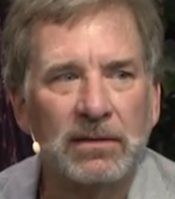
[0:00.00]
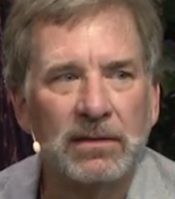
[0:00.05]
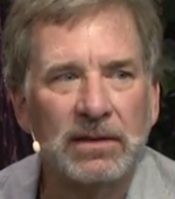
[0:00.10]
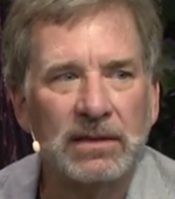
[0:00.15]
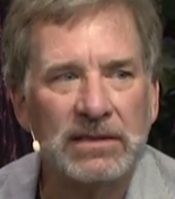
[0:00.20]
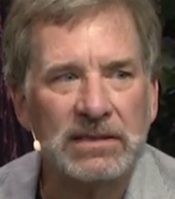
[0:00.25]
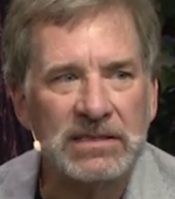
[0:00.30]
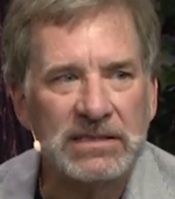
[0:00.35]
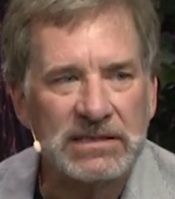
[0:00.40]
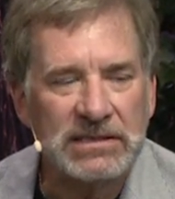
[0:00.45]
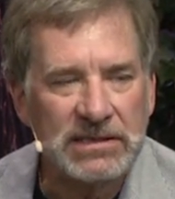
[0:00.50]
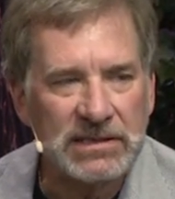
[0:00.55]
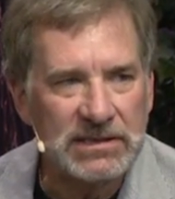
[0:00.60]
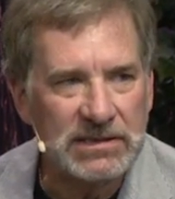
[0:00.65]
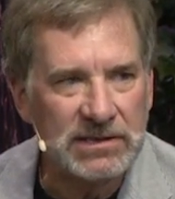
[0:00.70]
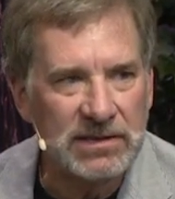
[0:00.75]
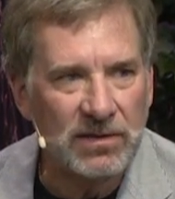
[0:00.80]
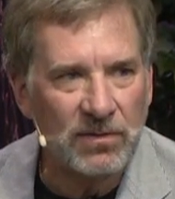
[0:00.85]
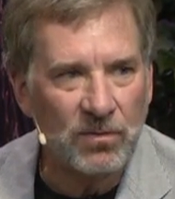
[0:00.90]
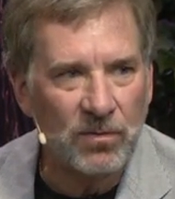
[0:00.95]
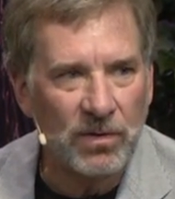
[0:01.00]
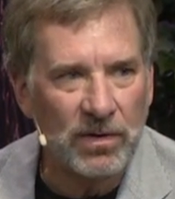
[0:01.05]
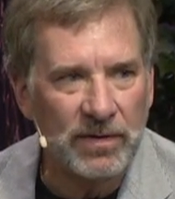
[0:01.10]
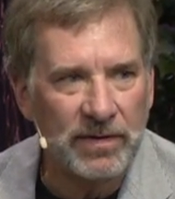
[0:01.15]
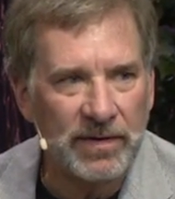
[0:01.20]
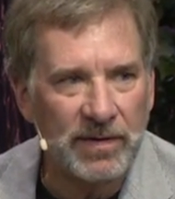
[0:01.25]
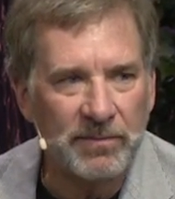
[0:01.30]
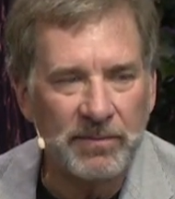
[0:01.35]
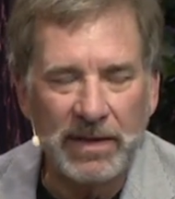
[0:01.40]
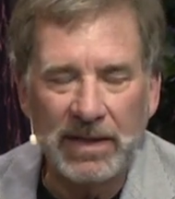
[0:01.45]
consistent
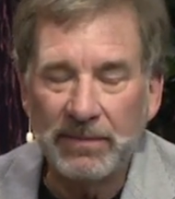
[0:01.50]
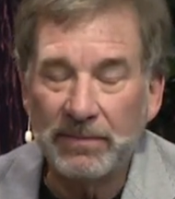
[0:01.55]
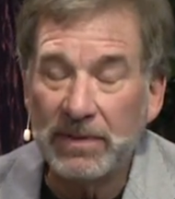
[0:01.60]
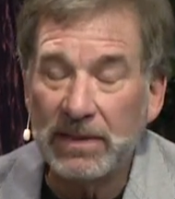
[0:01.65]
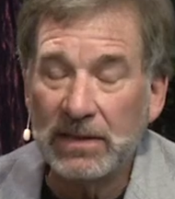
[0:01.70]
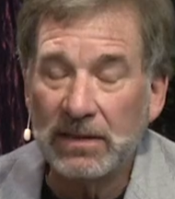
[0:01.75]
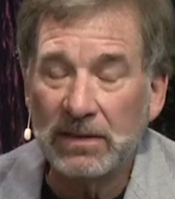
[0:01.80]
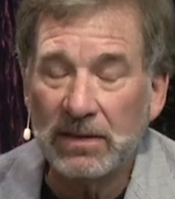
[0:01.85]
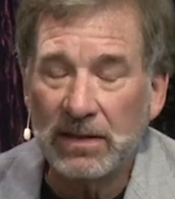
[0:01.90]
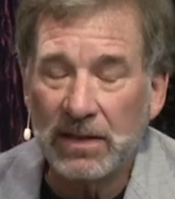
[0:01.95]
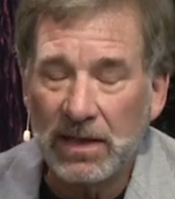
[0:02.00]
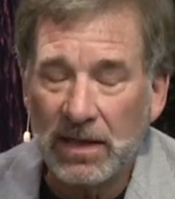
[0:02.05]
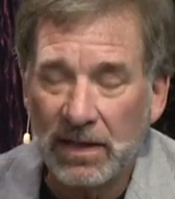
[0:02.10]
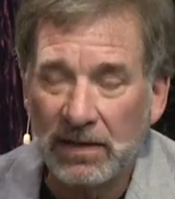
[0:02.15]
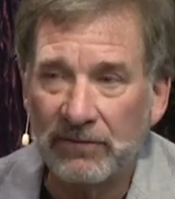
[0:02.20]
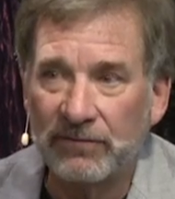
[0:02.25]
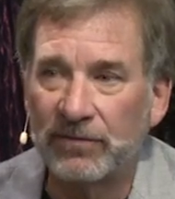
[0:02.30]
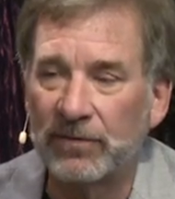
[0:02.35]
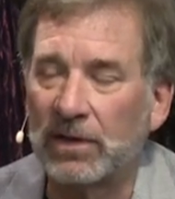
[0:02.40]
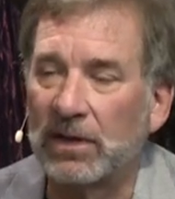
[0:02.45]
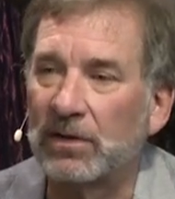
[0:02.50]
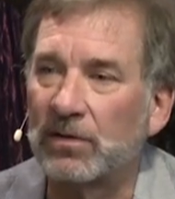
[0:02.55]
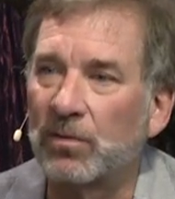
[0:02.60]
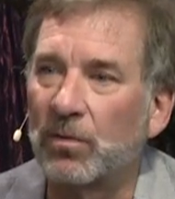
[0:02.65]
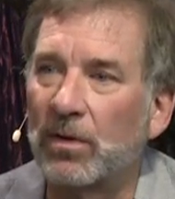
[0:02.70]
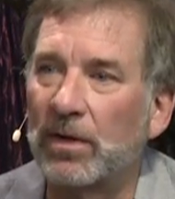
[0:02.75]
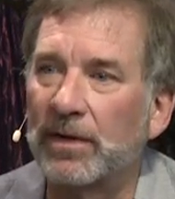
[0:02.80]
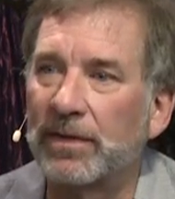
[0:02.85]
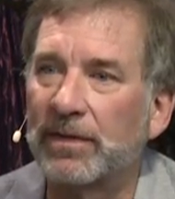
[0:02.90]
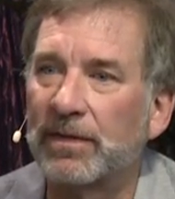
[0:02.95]
with, it may be in conflict
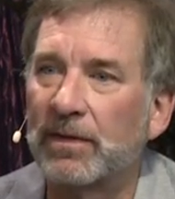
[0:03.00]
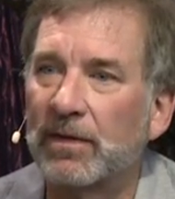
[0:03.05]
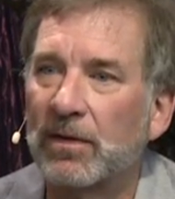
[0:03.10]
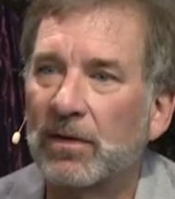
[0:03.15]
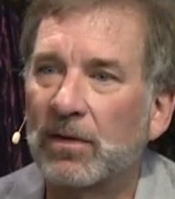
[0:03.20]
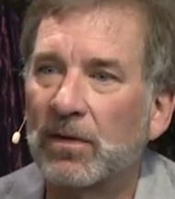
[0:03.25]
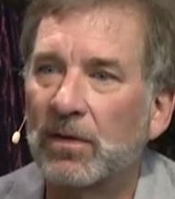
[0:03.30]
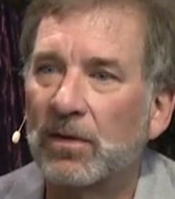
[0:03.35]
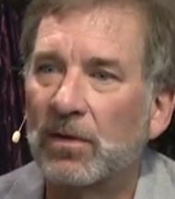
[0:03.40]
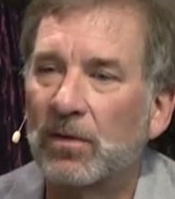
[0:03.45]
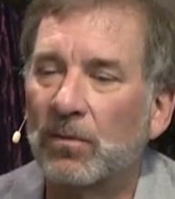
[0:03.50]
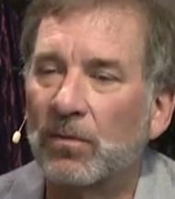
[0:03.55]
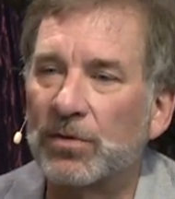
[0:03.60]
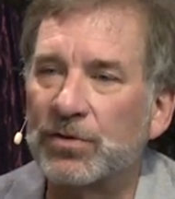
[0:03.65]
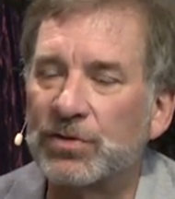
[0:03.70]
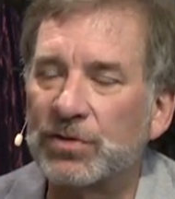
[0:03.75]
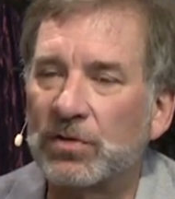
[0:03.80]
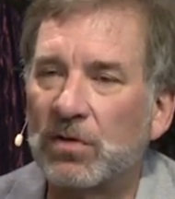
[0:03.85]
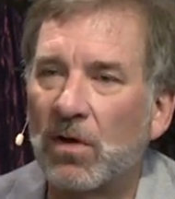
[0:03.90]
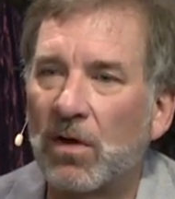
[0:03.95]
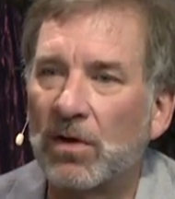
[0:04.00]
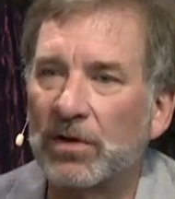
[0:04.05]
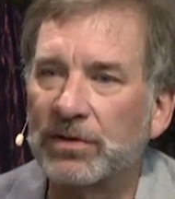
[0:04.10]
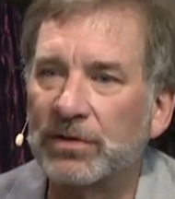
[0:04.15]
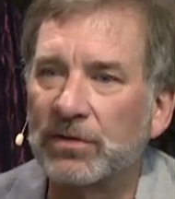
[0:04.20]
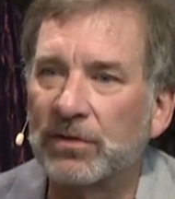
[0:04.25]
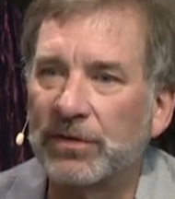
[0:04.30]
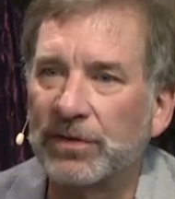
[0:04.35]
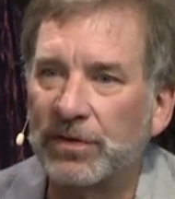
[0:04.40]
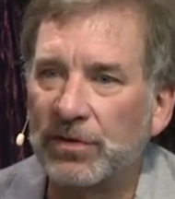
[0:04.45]
with what you call
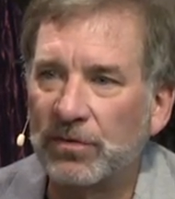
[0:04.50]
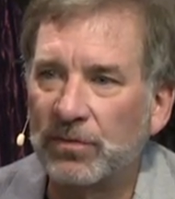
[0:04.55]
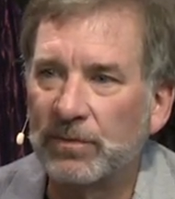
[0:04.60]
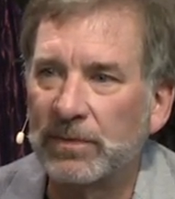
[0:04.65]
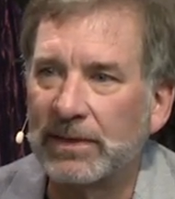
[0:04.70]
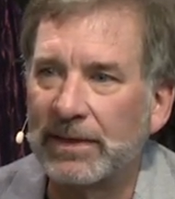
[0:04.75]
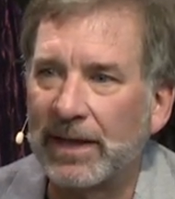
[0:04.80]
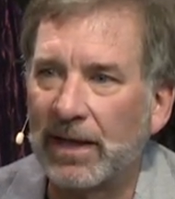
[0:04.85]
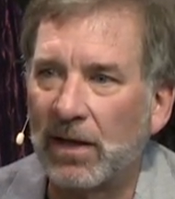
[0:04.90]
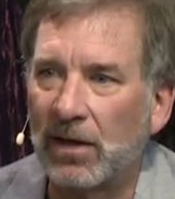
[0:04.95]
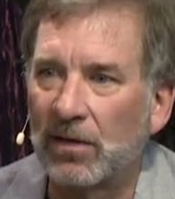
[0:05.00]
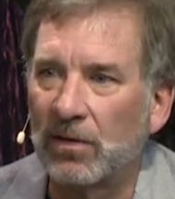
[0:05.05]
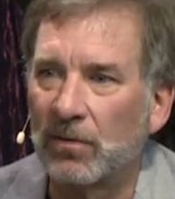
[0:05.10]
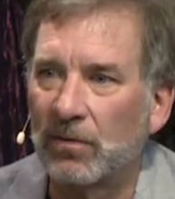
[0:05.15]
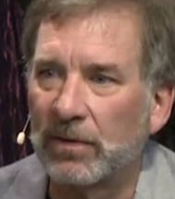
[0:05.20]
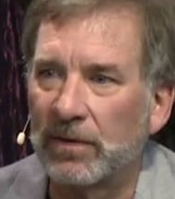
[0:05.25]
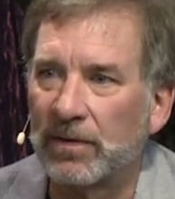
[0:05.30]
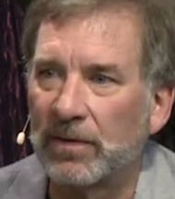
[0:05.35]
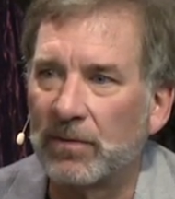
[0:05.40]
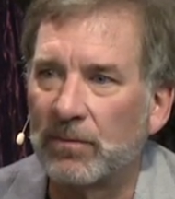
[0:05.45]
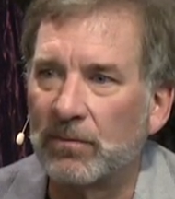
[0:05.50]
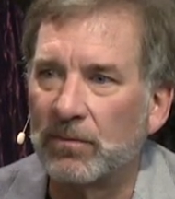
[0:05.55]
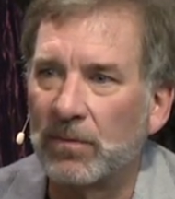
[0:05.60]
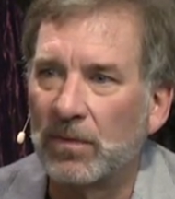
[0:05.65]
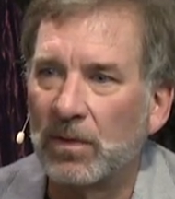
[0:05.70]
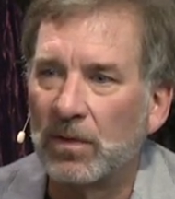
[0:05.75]
your human algorithm.